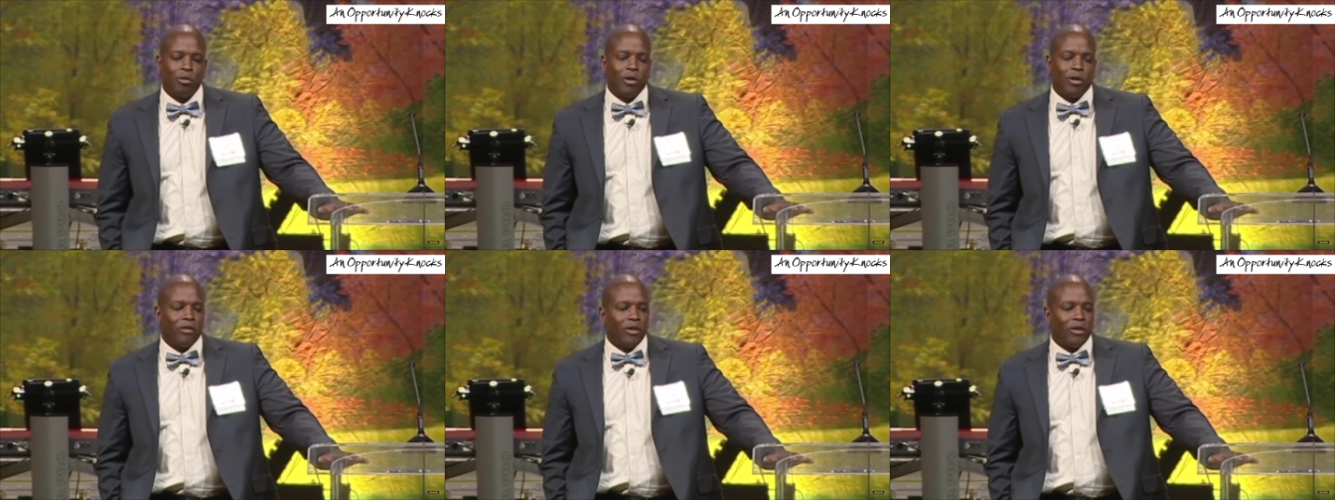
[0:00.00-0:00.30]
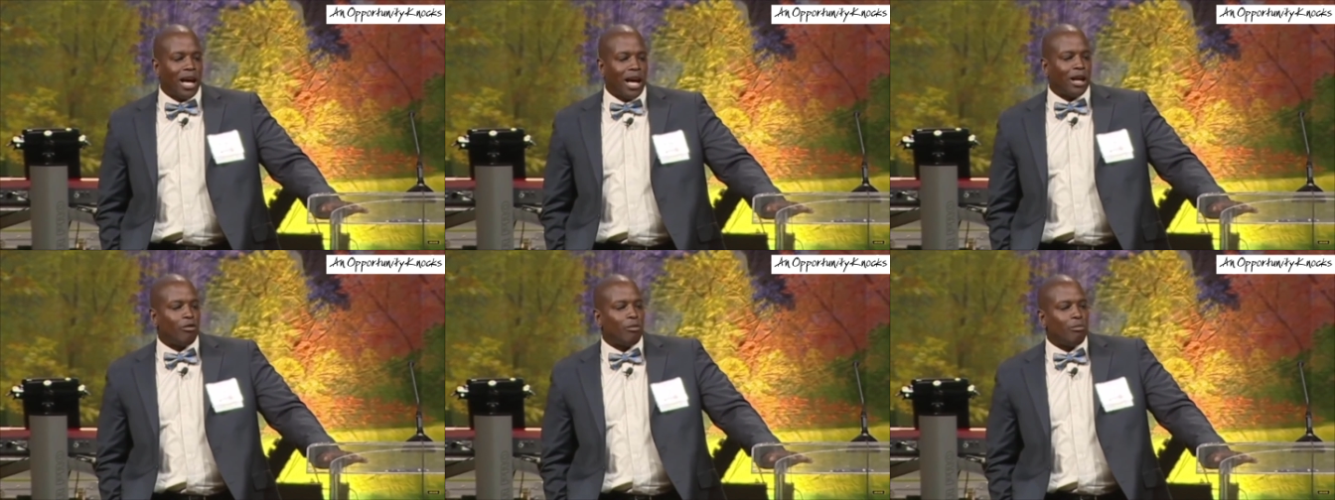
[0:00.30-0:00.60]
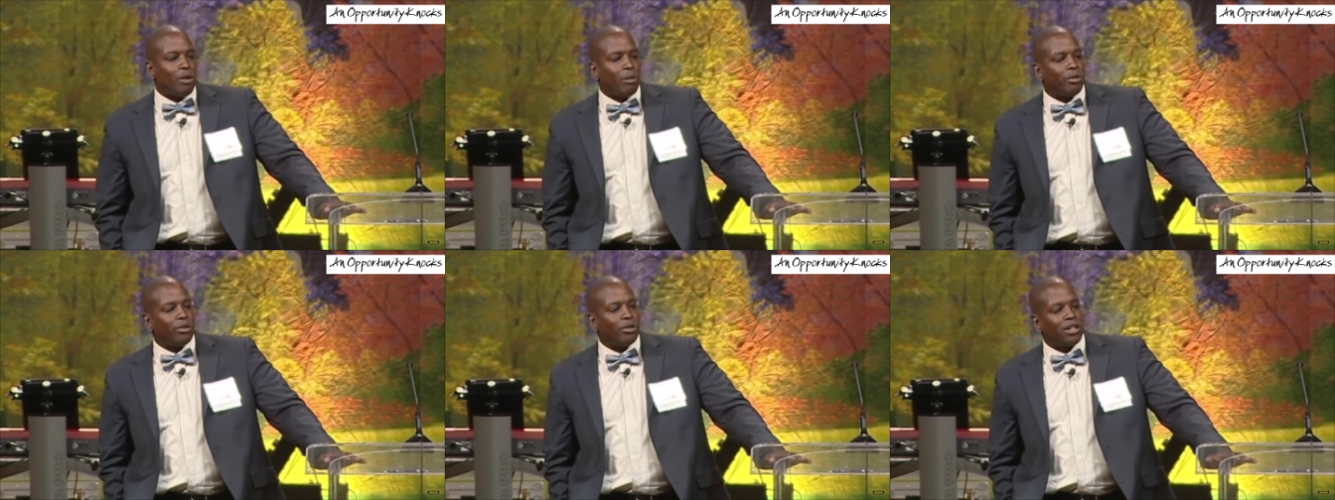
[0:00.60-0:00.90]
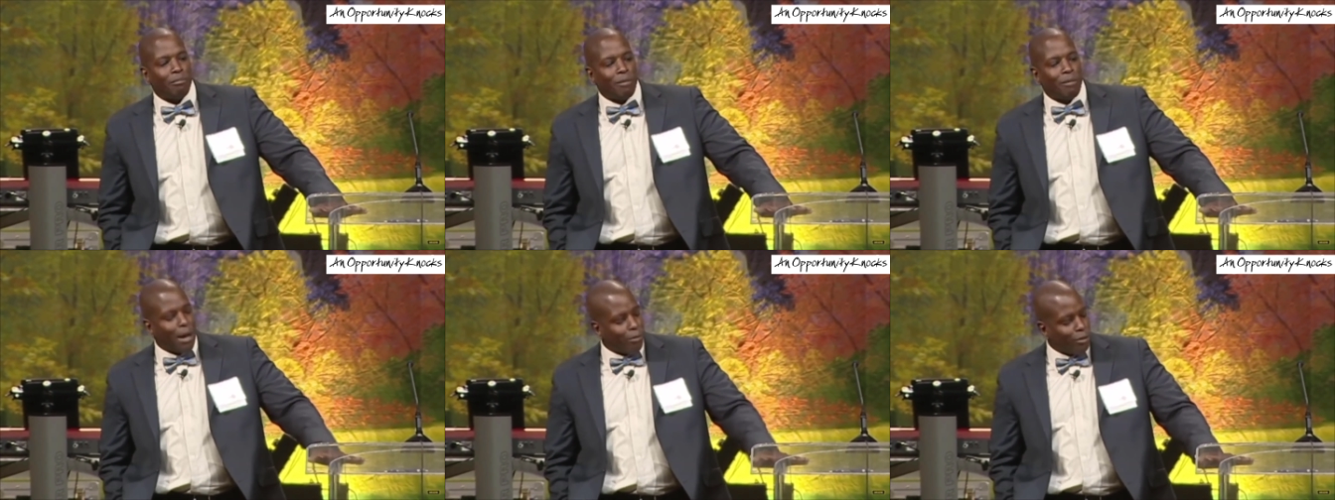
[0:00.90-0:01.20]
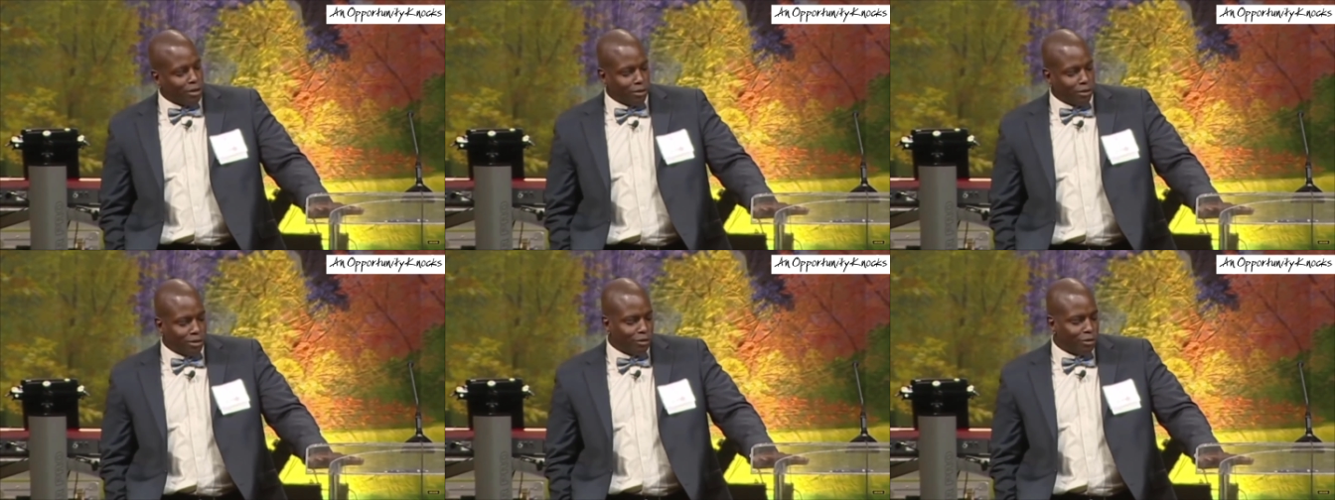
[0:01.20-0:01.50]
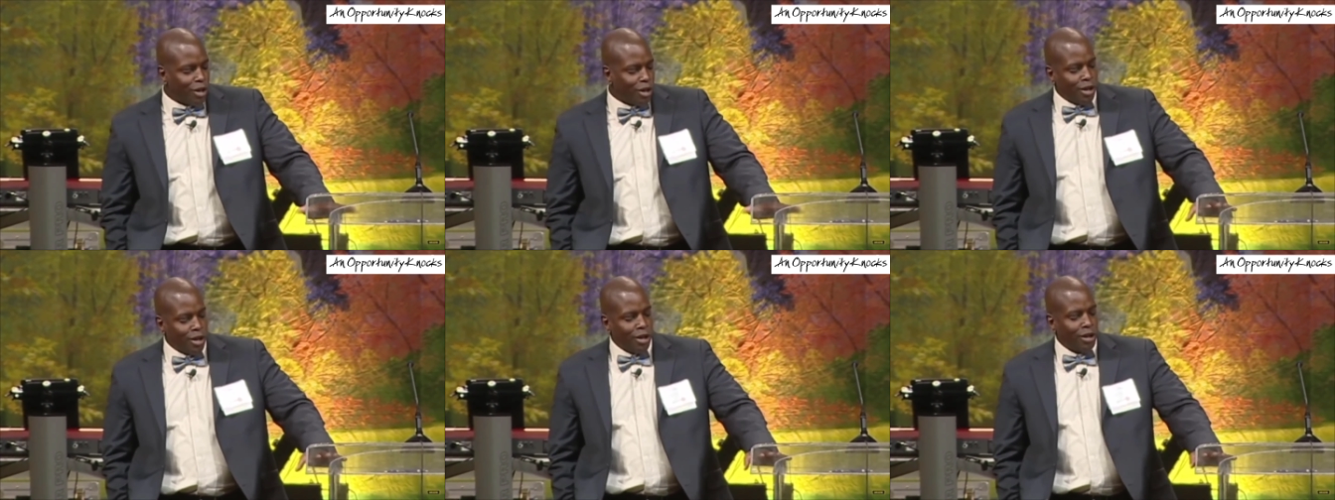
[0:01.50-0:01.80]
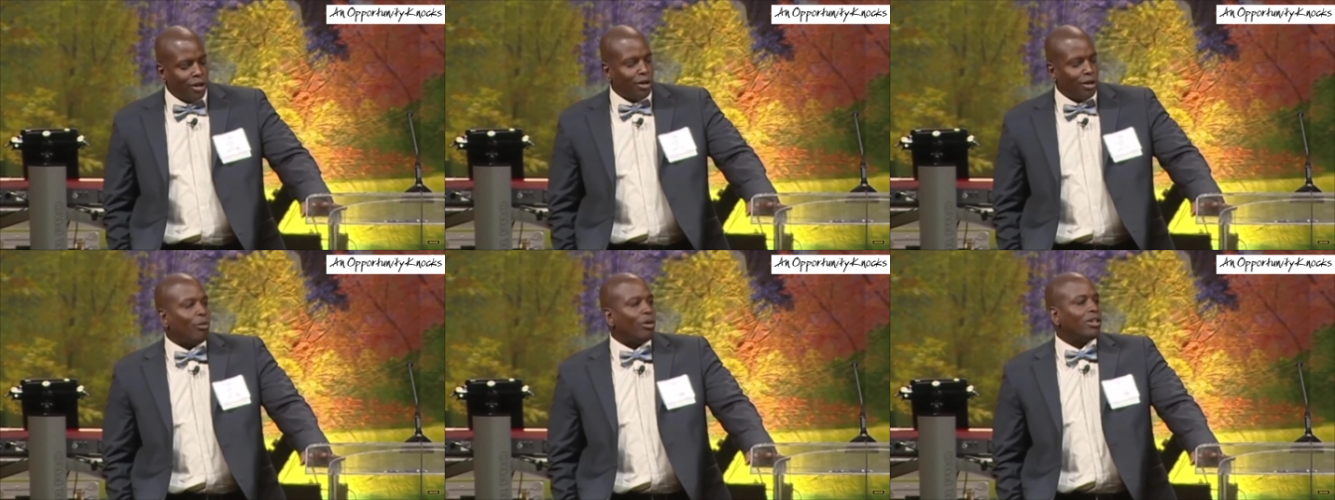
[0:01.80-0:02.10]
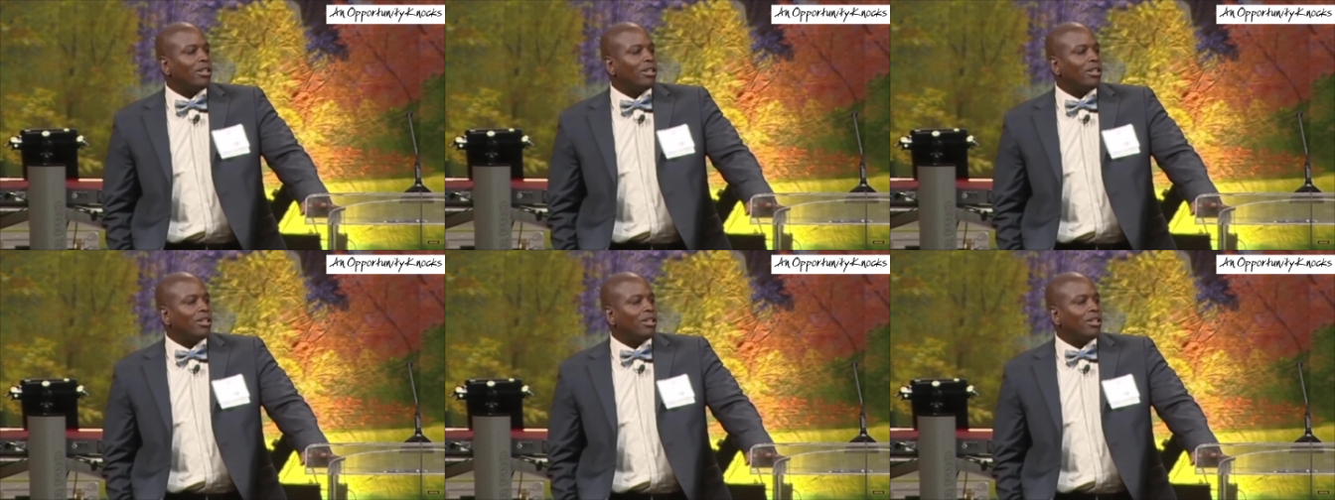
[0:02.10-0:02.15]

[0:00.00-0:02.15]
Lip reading: One thing I can remember saying, Mama, you know,